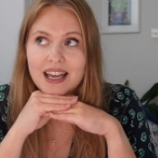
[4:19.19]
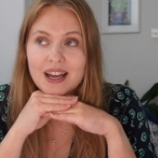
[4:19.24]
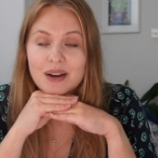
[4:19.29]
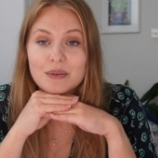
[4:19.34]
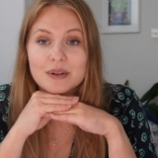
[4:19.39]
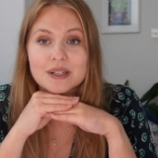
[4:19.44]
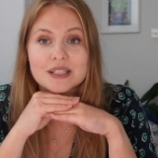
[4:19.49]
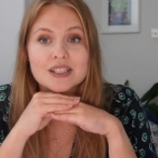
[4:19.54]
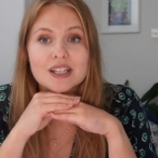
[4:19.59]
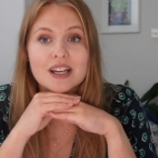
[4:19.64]

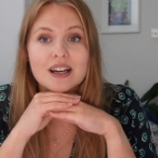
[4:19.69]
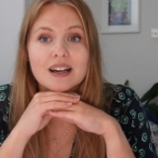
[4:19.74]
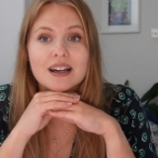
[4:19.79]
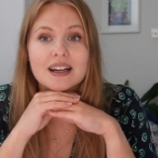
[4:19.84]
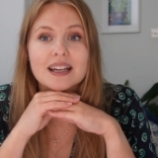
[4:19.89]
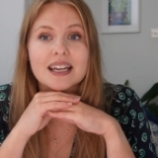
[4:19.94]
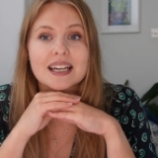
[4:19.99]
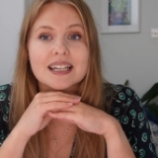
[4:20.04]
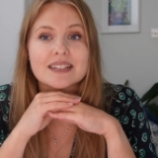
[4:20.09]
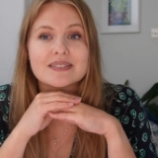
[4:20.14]
which
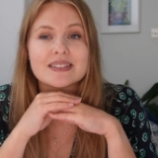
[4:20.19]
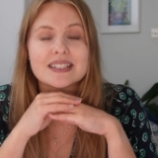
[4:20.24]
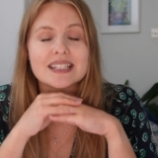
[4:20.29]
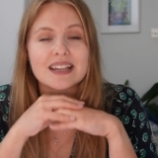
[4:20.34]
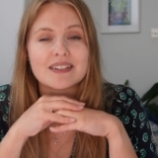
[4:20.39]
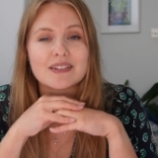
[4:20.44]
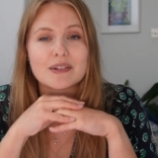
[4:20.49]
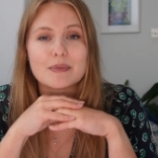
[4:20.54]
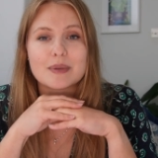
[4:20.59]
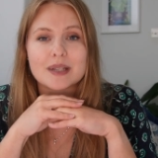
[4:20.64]
I have
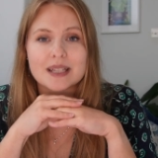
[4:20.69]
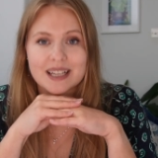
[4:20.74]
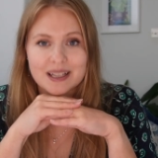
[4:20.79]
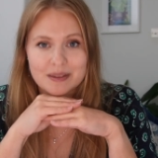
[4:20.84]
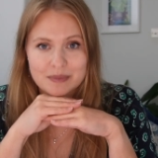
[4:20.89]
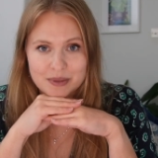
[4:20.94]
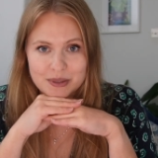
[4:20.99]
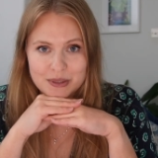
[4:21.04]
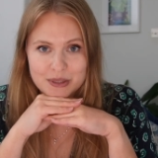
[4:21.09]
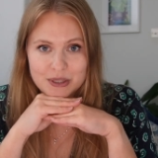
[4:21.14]
never been
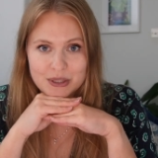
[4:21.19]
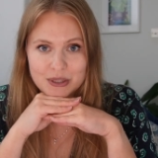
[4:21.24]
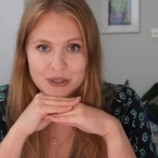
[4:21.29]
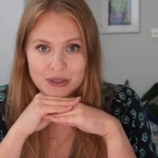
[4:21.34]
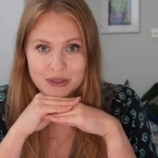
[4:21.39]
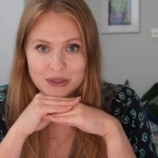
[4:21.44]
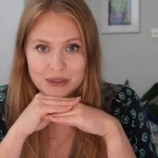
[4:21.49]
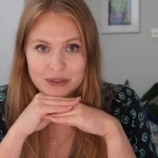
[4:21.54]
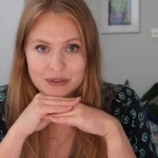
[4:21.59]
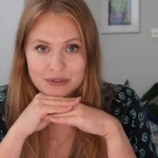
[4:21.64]
able
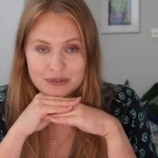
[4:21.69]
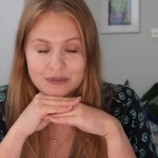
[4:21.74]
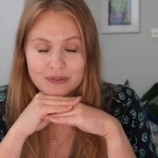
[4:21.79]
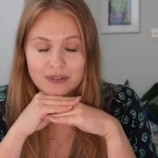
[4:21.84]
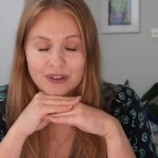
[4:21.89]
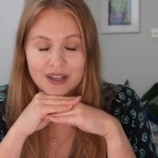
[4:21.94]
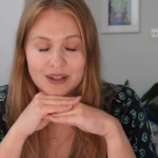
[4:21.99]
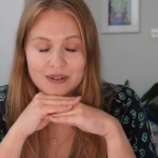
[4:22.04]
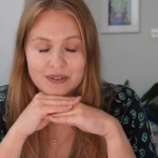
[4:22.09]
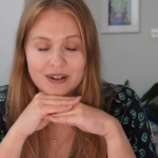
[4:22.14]
to
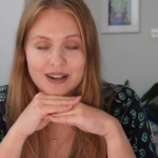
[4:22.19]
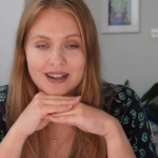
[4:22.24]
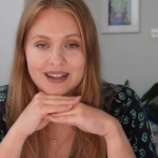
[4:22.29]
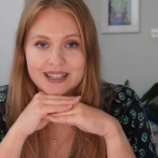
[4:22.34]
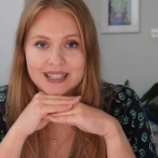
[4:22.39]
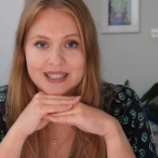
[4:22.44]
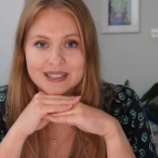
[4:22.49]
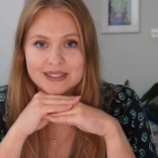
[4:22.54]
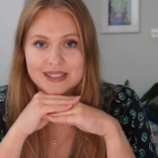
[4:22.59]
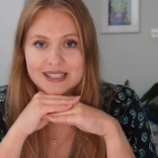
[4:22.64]
figure
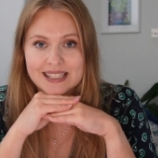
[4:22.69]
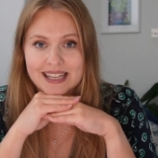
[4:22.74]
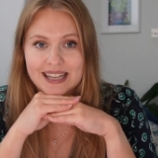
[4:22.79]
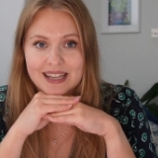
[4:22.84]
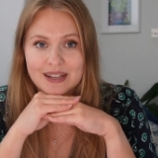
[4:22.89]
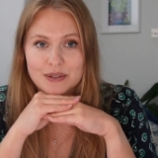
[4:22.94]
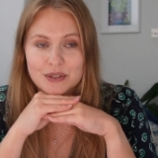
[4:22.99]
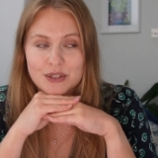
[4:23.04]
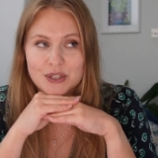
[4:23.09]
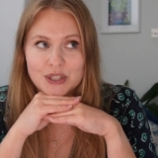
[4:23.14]
out
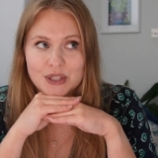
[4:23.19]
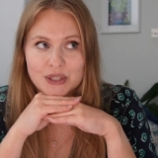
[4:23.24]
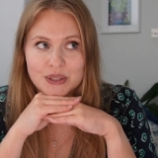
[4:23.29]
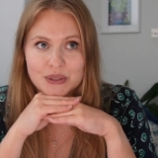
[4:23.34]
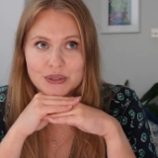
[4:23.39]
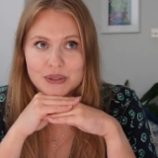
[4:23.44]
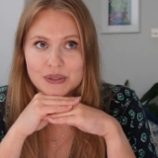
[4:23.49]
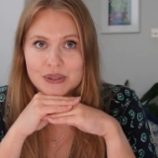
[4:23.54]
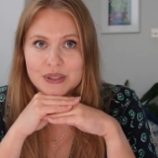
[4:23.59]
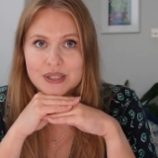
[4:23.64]
how to
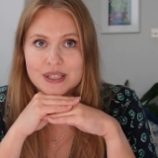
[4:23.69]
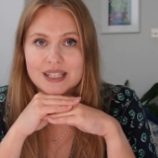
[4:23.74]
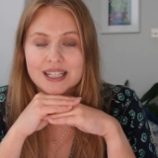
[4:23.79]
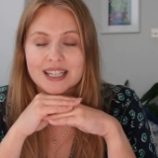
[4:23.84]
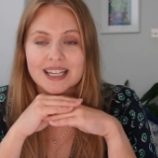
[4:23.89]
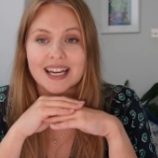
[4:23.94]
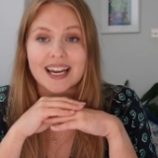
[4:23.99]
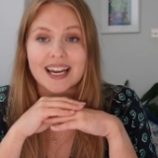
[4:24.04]
use.